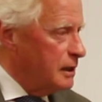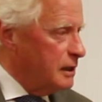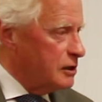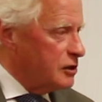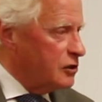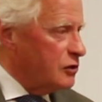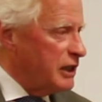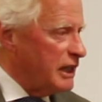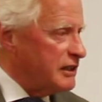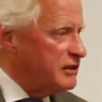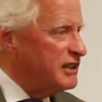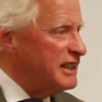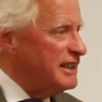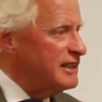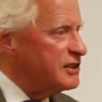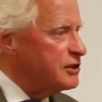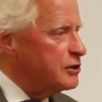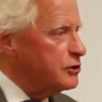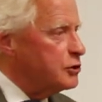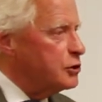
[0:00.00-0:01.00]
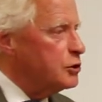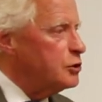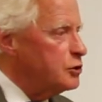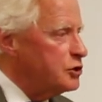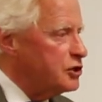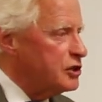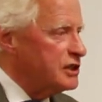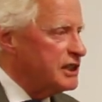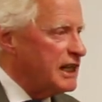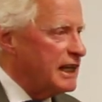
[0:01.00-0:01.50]
so that the
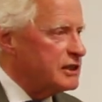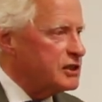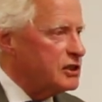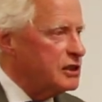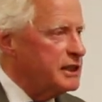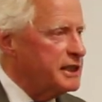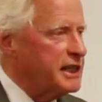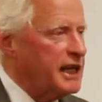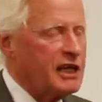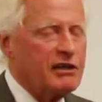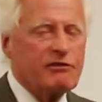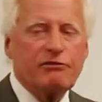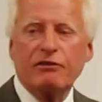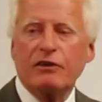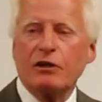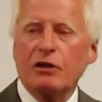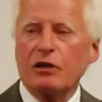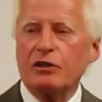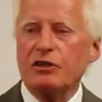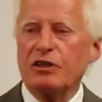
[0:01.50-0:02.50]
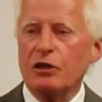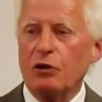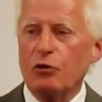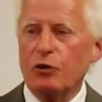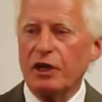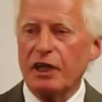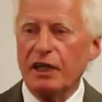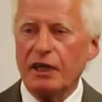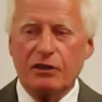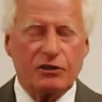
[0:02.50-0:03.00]
institutions actually gave a
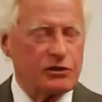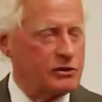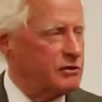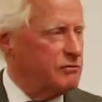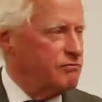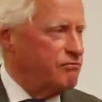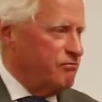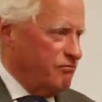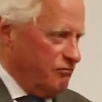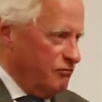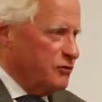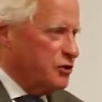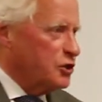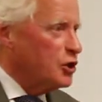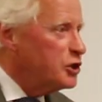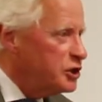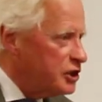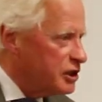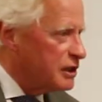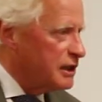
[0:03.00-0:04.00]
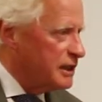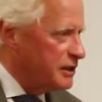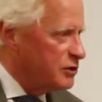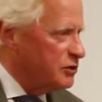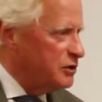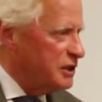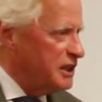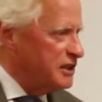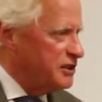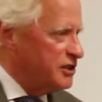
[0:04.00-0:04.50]
degree jointly
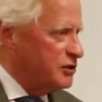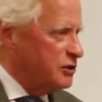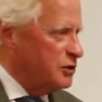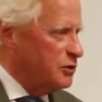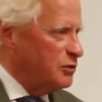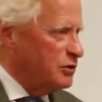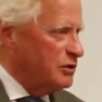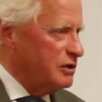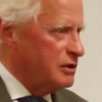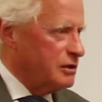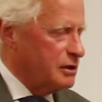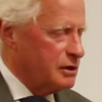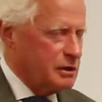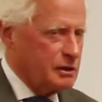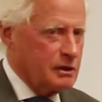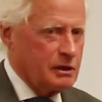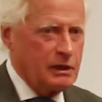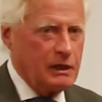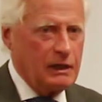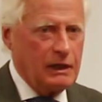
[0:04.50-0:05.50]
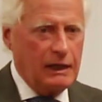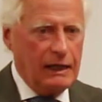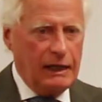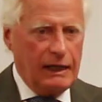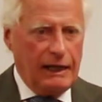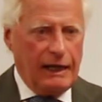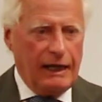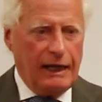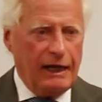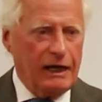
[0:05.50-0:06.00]
to these students.
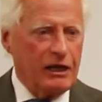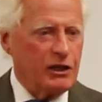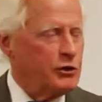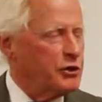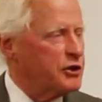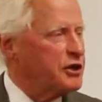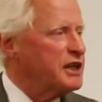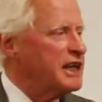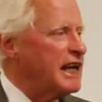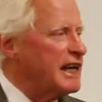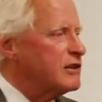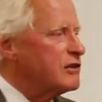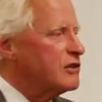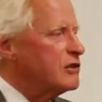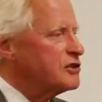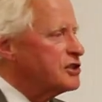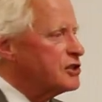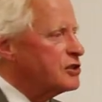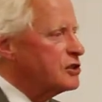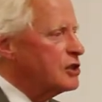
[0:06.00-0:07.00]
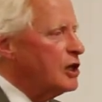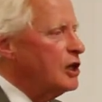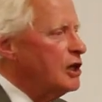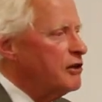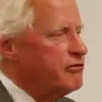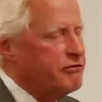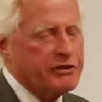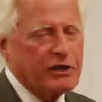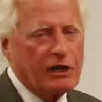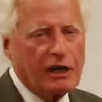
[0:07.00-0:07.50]
Uh, you can get the
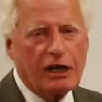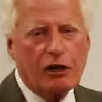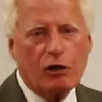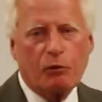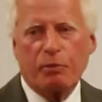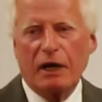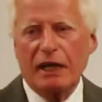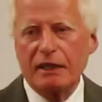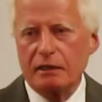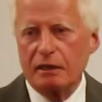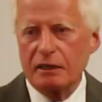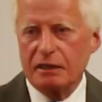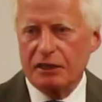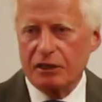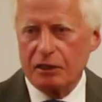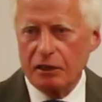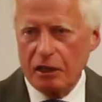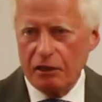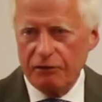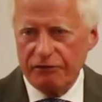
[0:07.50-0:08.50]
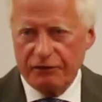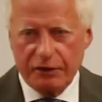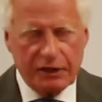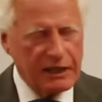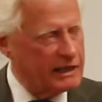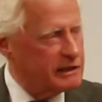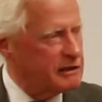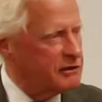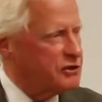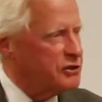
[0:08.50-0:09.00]
staff, the chiropractic staff
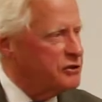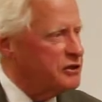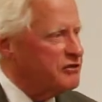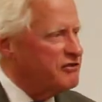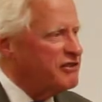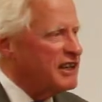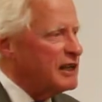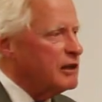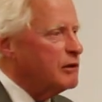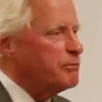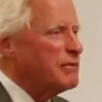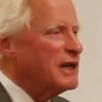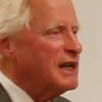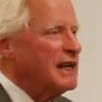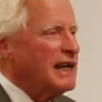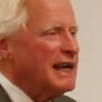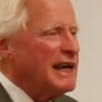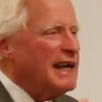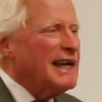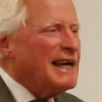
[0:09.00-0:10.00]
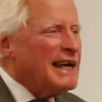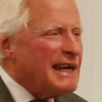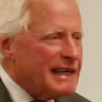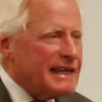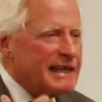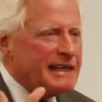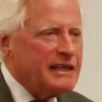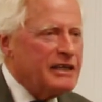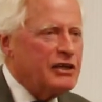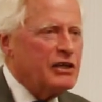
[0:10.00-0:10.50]
together to develop
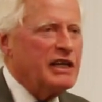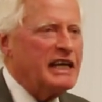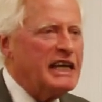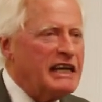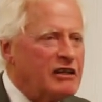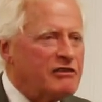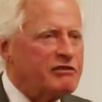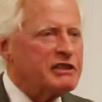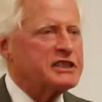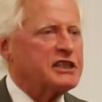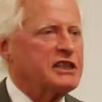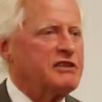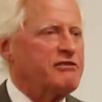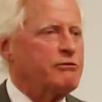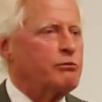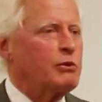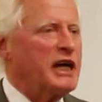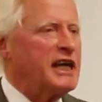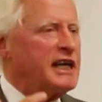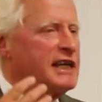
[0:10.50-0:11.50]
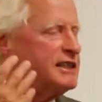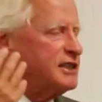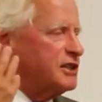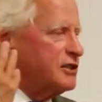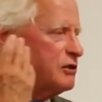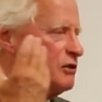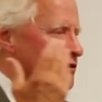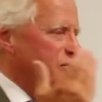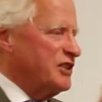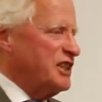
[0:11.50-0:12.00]
innovative
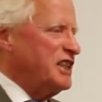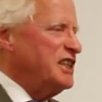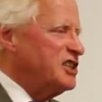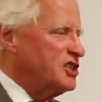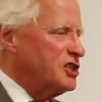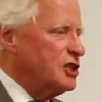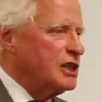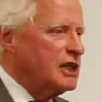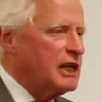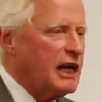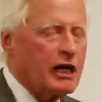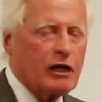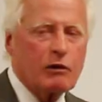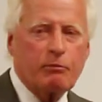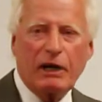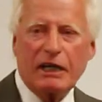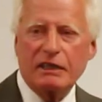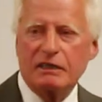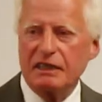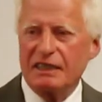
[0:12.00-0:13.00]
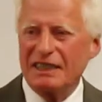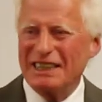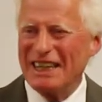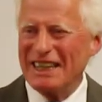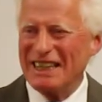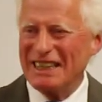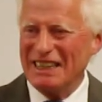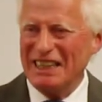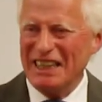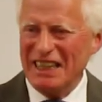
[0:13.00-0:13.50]
ways of teaching chiropractic
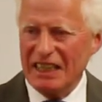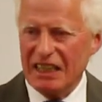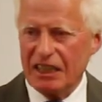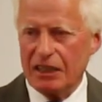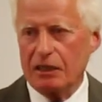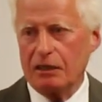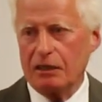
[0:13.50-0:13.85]
technique,